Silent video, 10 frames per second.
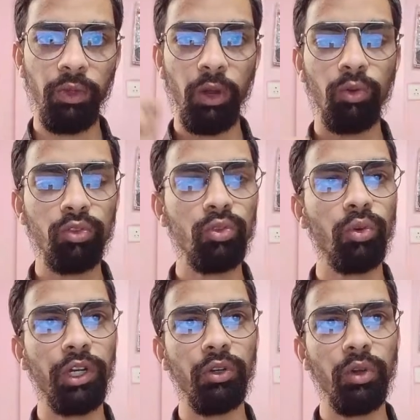we have to
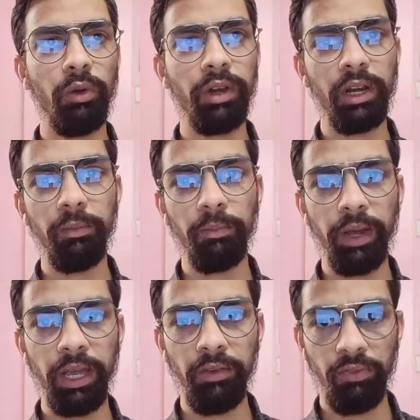store into our
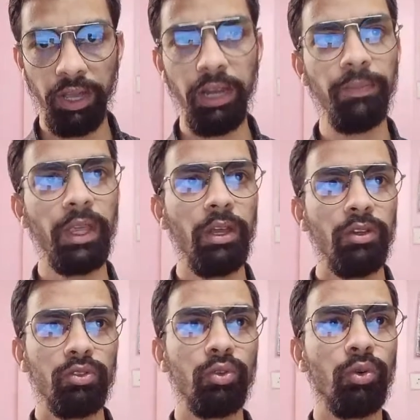numpy file.
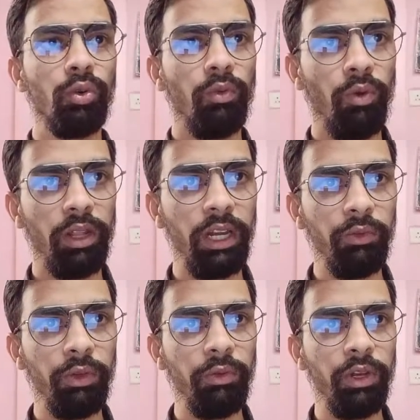So for that
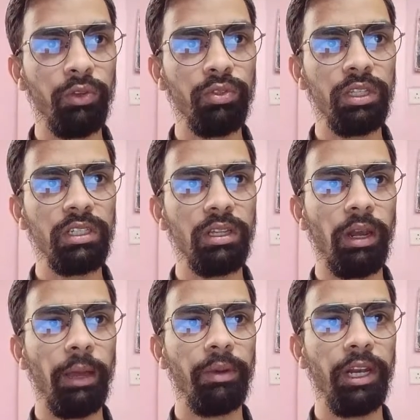we will use this
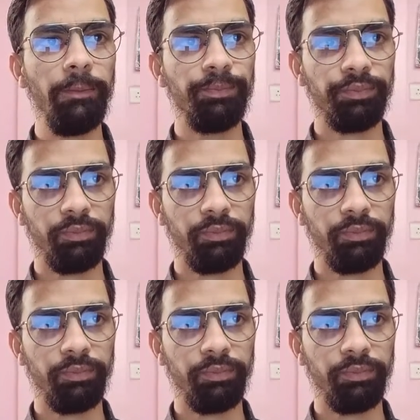library.